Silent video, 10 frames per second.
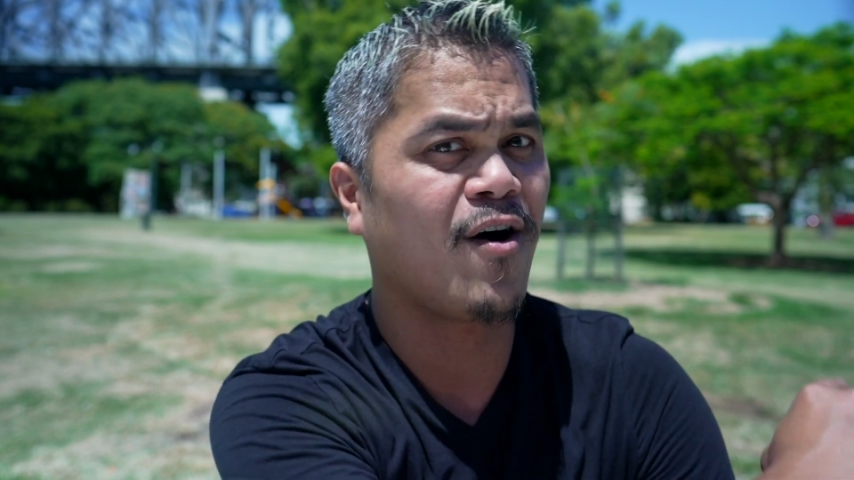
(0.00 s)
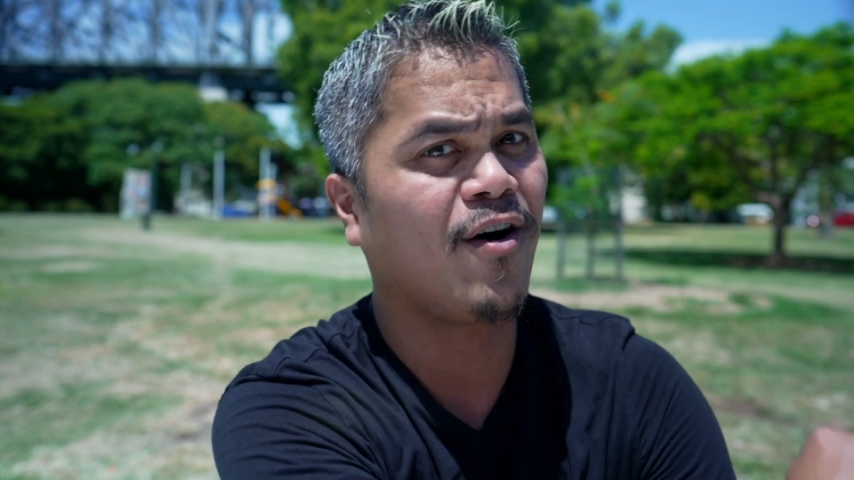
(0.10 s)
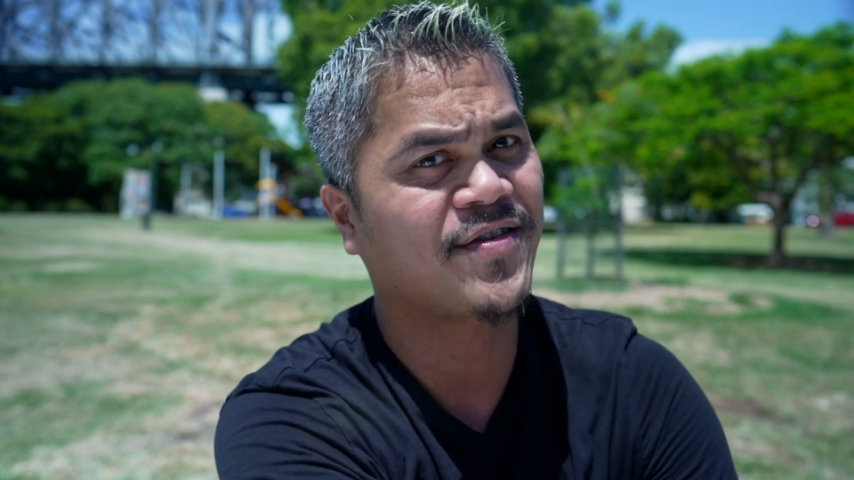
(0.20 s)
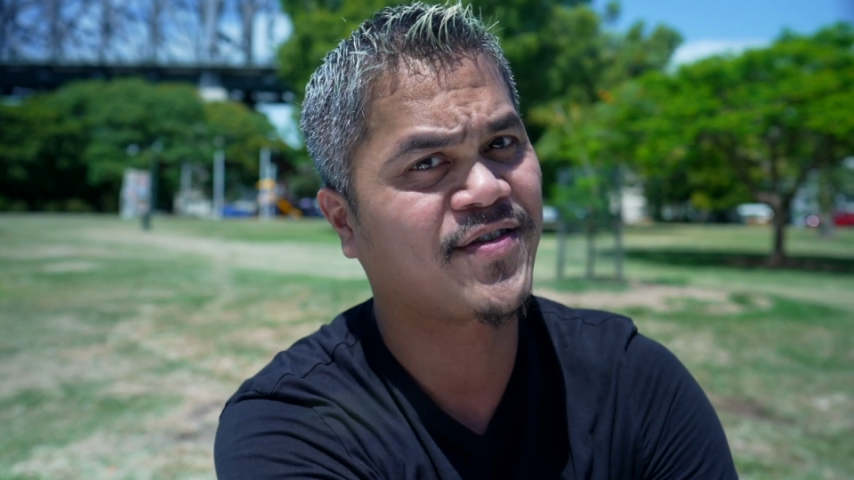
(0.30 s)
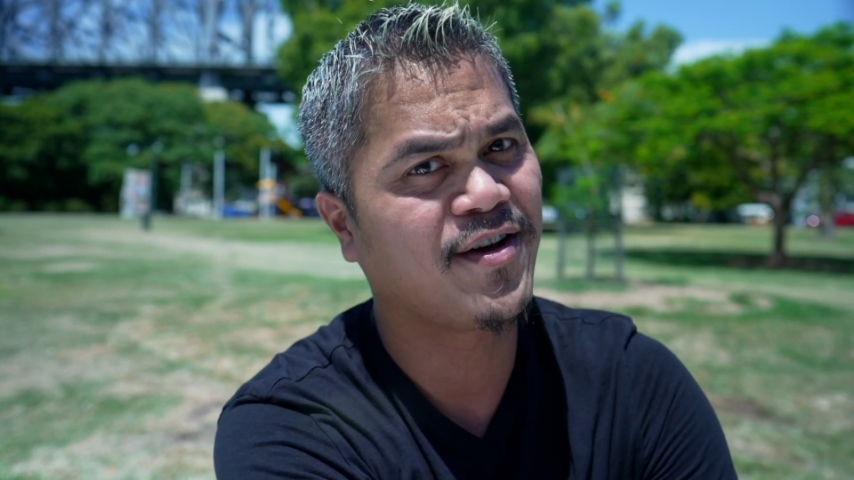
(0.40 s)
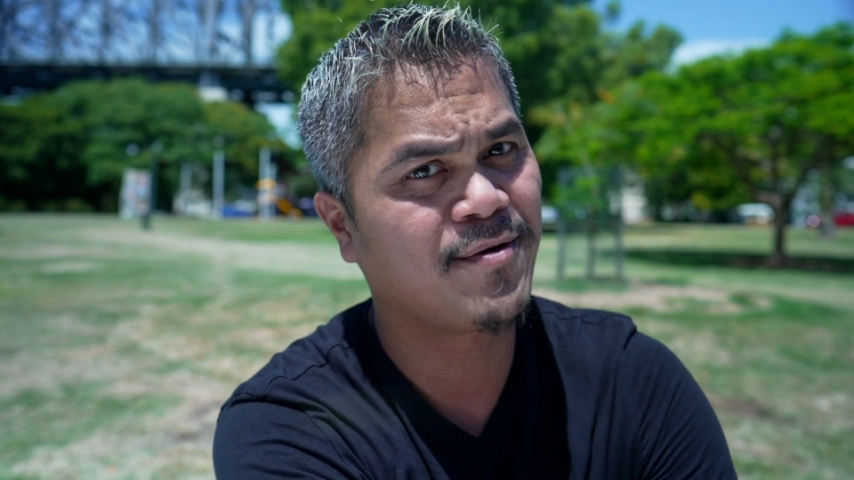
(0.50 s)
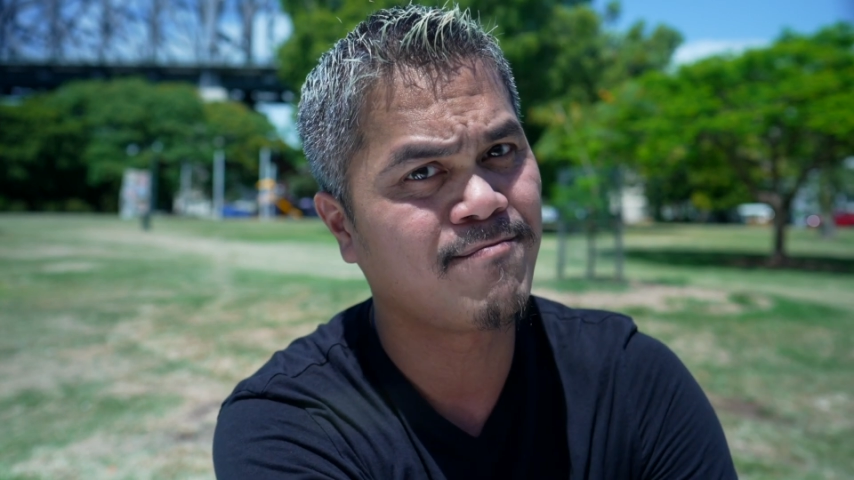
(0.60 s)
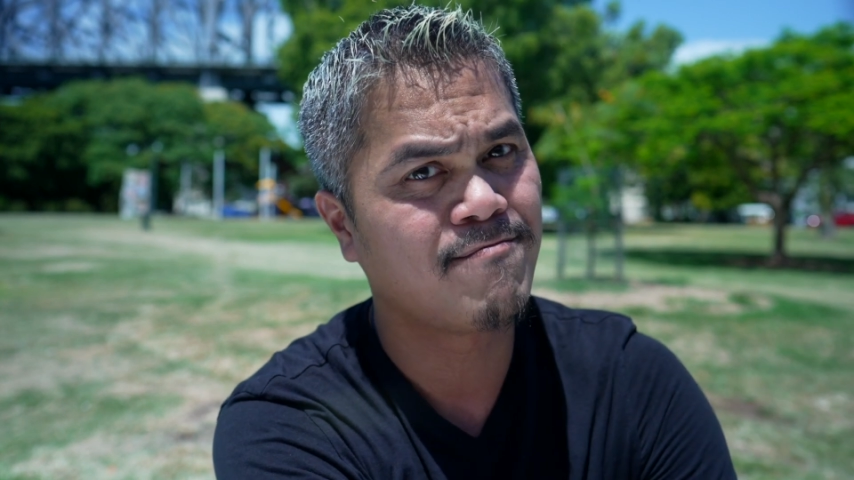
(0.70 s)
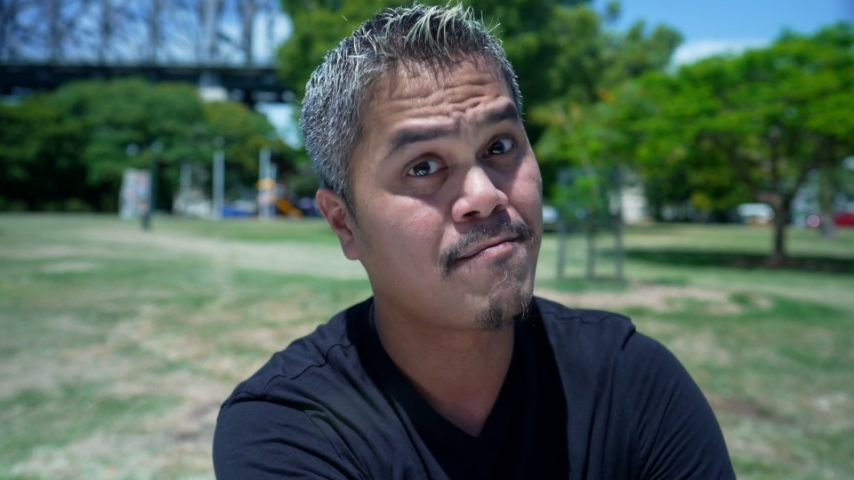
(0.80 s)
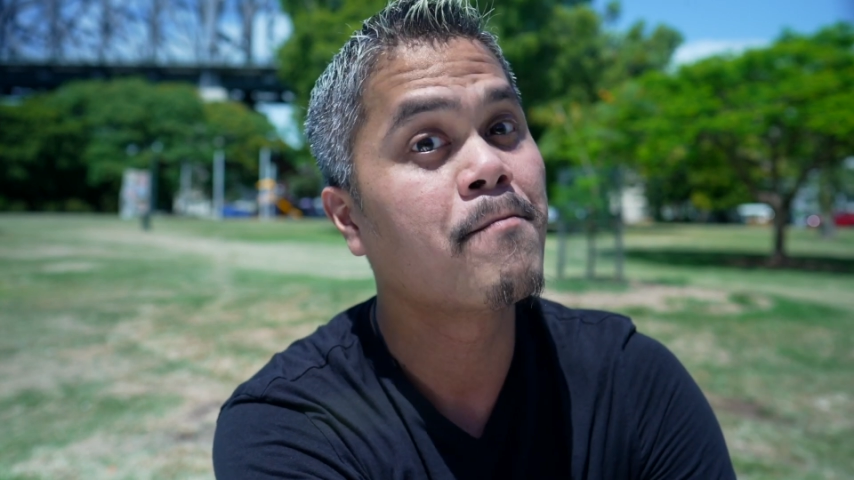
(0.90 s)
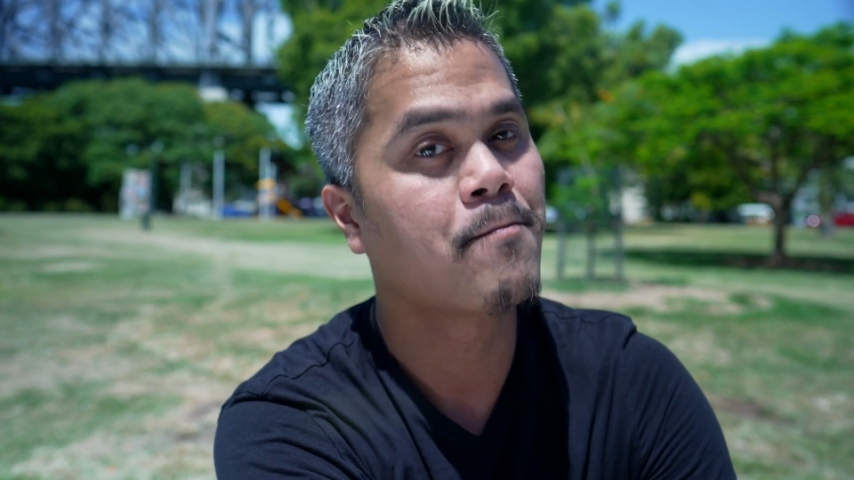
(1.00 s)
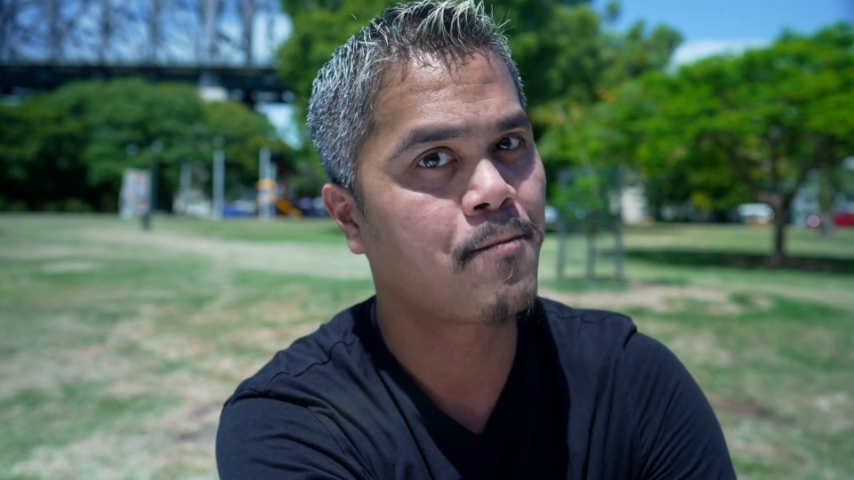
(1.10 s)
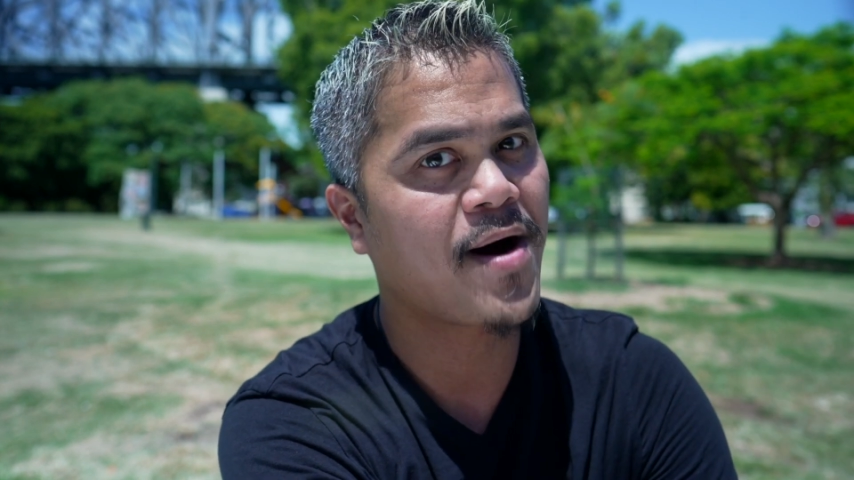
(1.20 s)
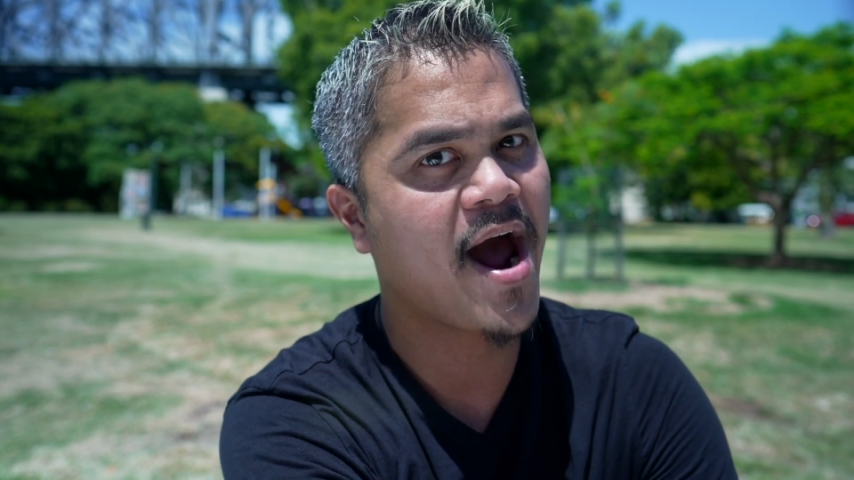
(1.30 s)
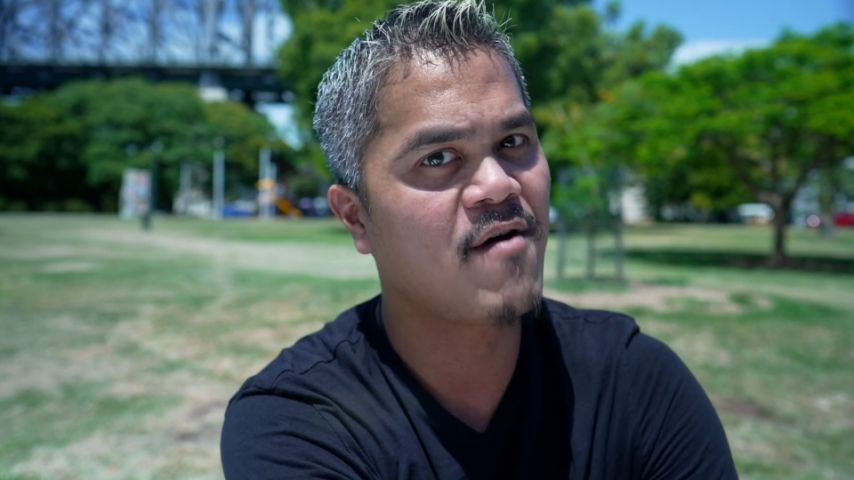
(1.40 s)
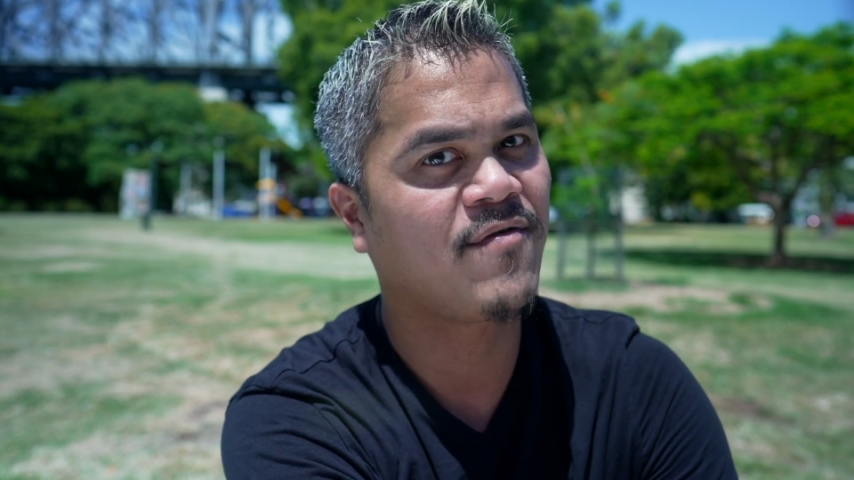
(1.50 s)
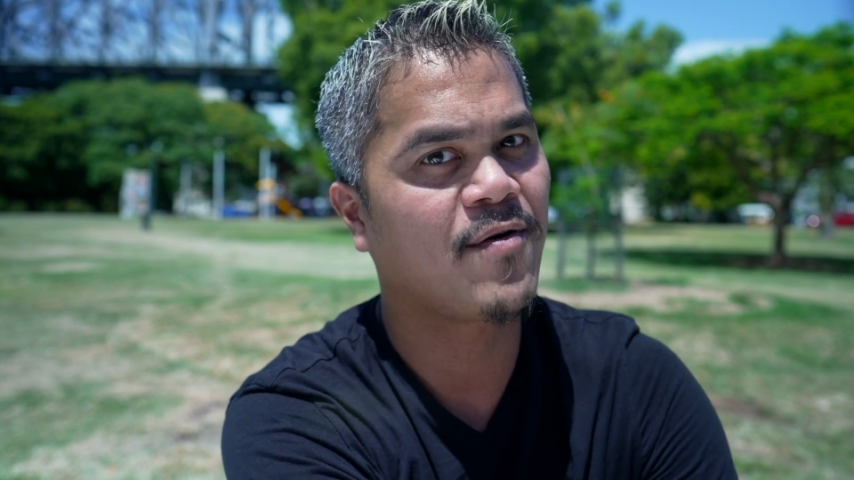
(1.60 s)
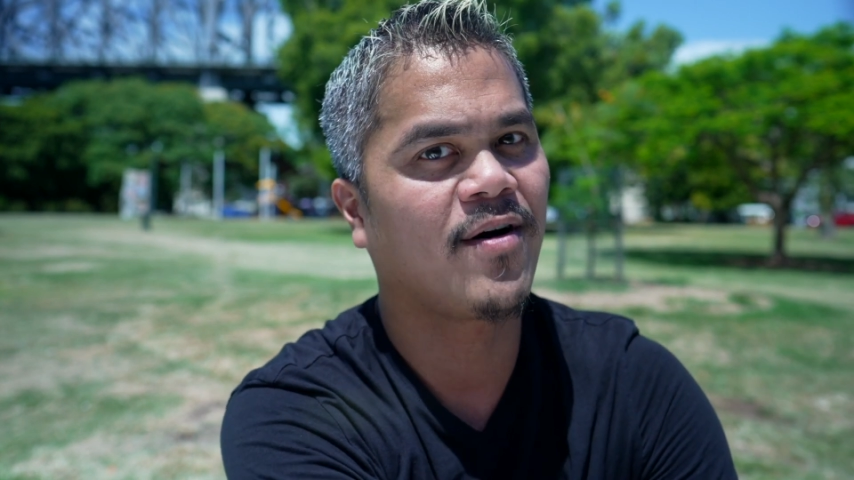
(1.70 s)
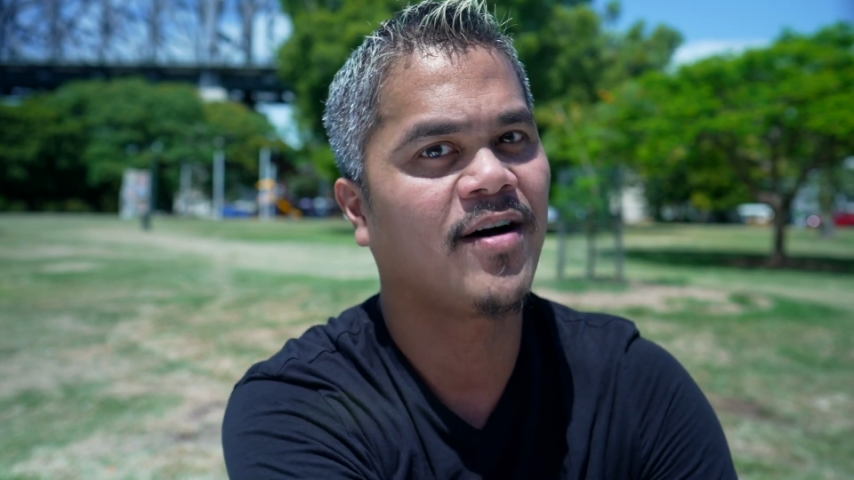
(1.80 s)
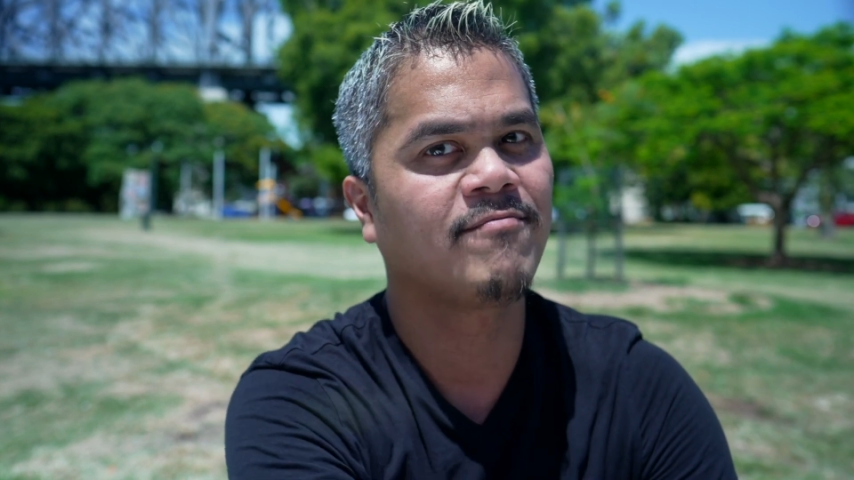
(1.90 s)
awesome. Bye,
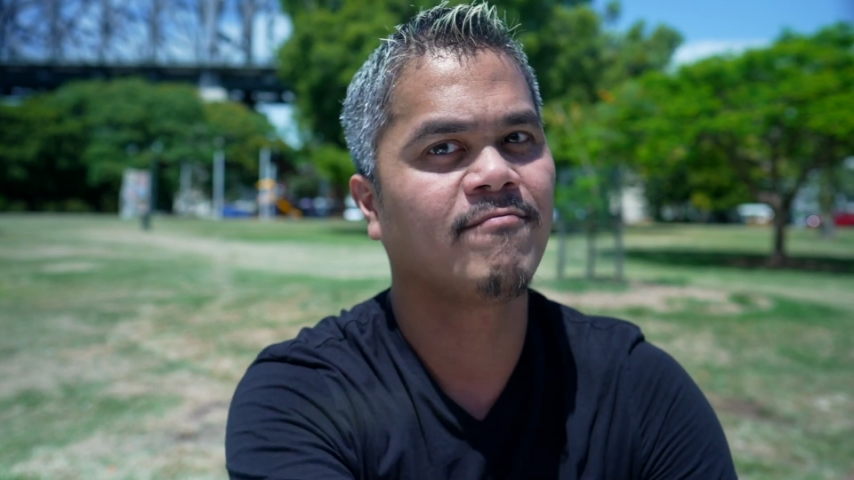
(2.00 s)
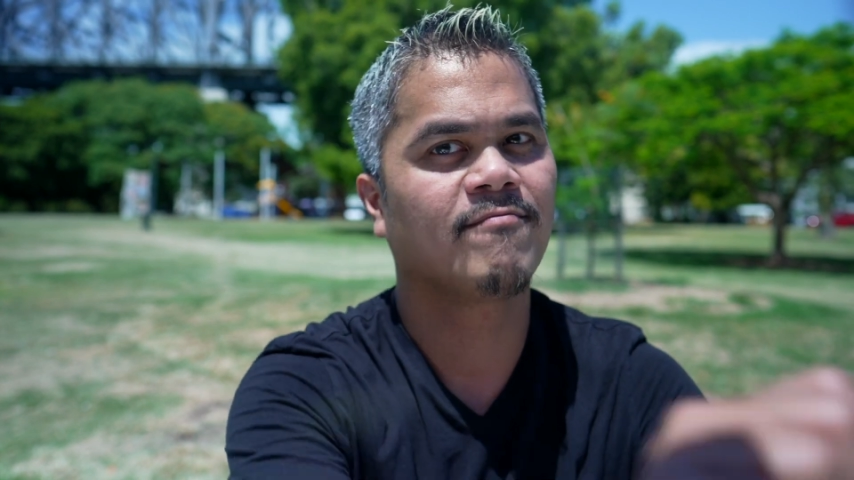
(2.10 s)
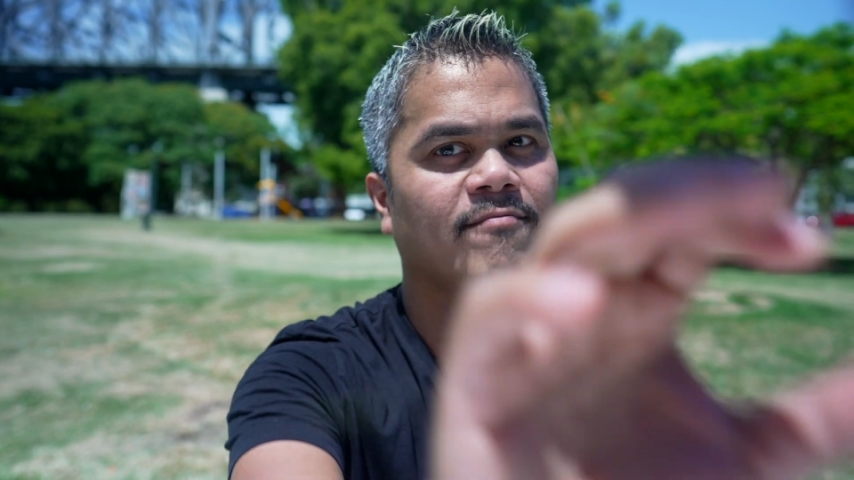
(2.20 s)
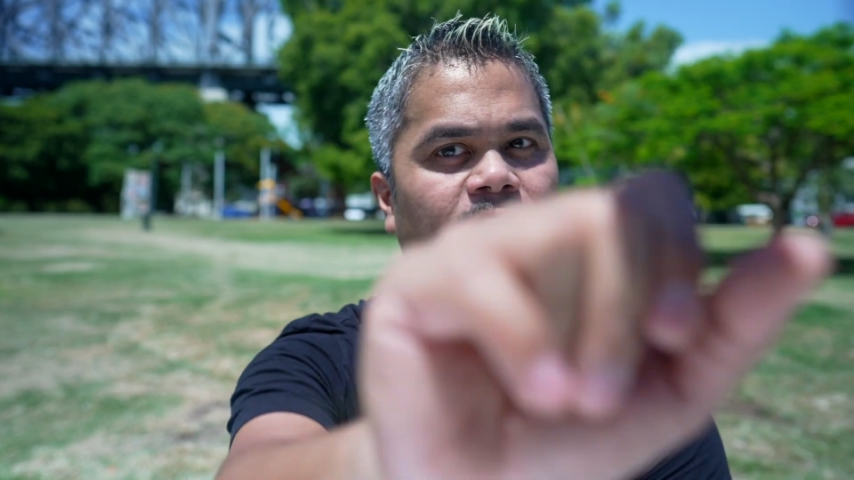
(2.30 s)
everyone.